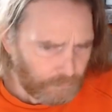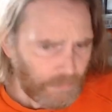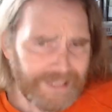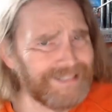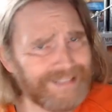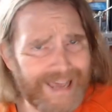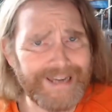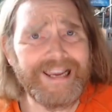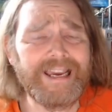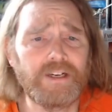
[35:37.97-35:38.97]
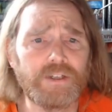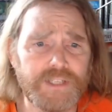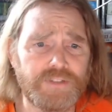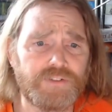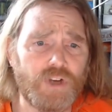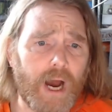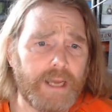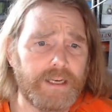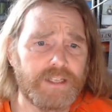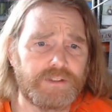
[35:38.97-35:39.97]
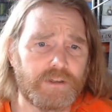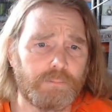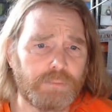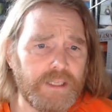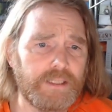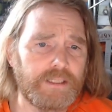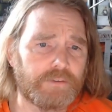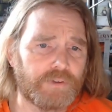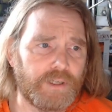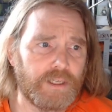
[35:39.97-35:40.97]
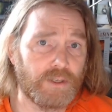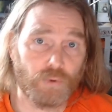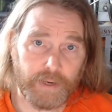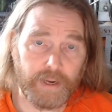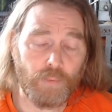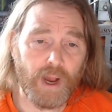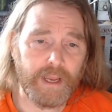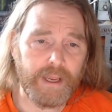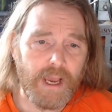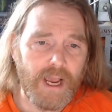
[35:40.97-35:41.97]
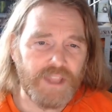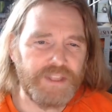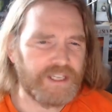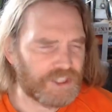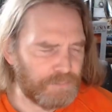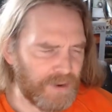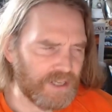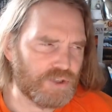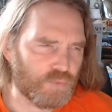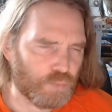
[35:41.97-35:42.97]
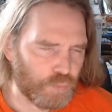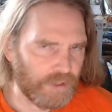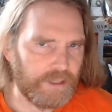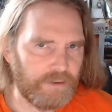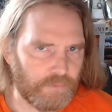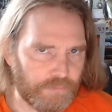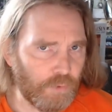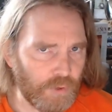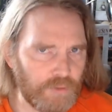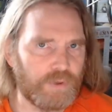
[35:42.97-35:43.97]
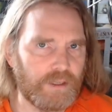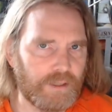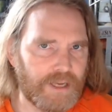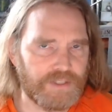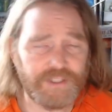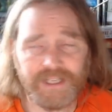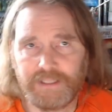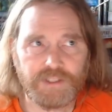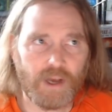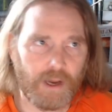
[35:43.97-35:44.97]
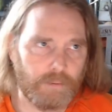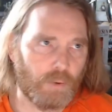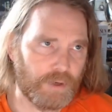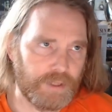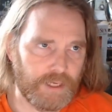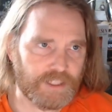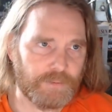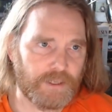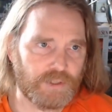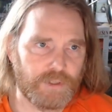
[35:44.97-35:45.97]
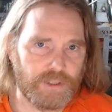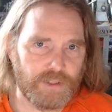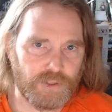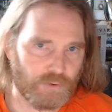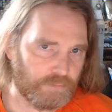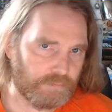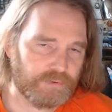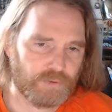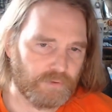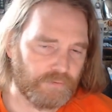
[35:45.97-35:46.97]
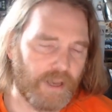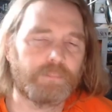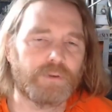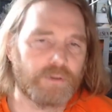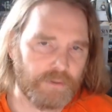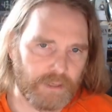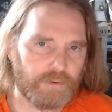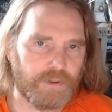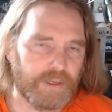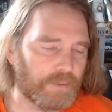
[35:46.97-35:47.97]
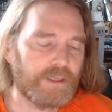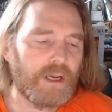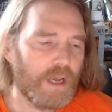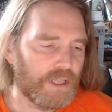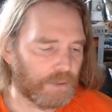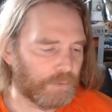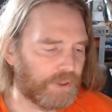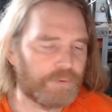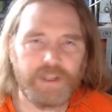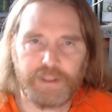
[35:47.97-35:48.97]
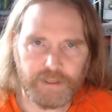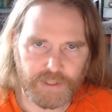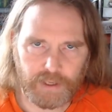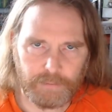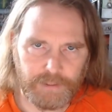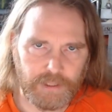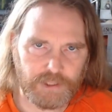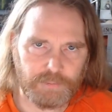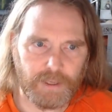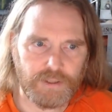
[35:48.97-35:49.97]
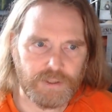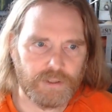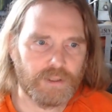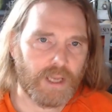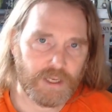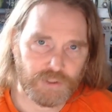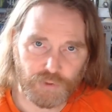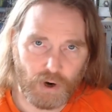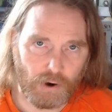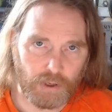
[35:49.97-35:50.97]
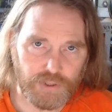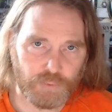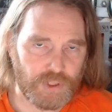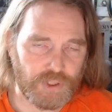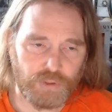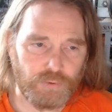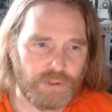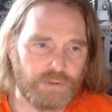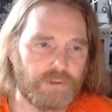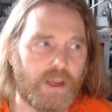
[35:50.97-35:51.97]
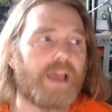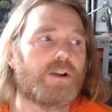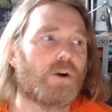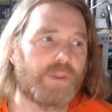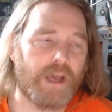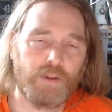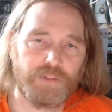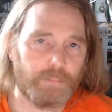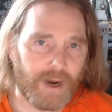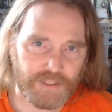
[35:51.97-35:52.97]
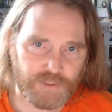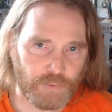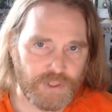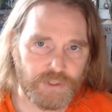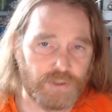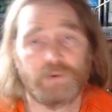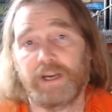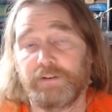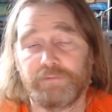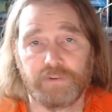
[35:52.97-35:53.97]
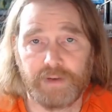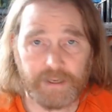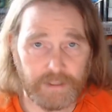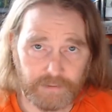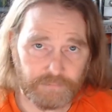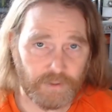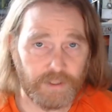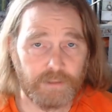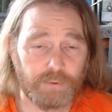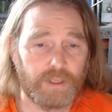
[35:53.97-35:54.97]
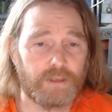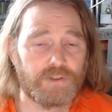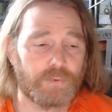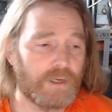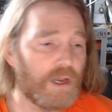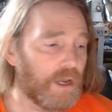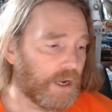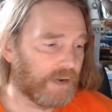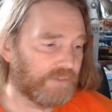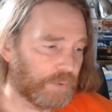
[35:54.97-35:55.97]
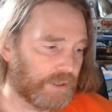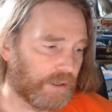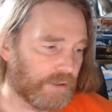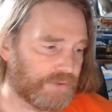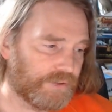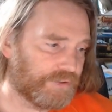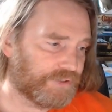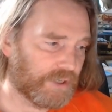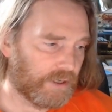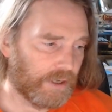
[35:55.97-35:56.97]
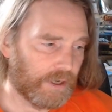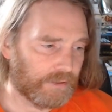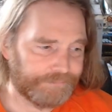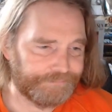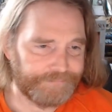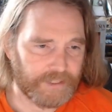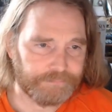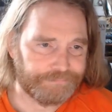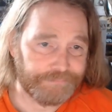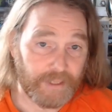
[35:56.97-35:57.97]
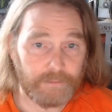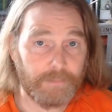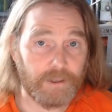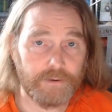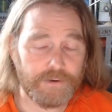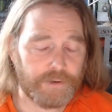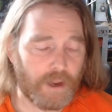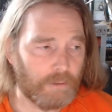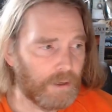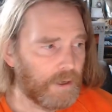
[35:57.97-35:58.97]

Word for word: Gladiators. It's not. It's completely different in a great way. The expansion really fully realizes. I didn't talk about one of the aspects, which is your own sort of emperor level thing, but there were three things that come in the expansion. The extra cards, which you can't go without. The bots, which is great for adding and filling in players when everyone else is uh, uh, at a Mariners game.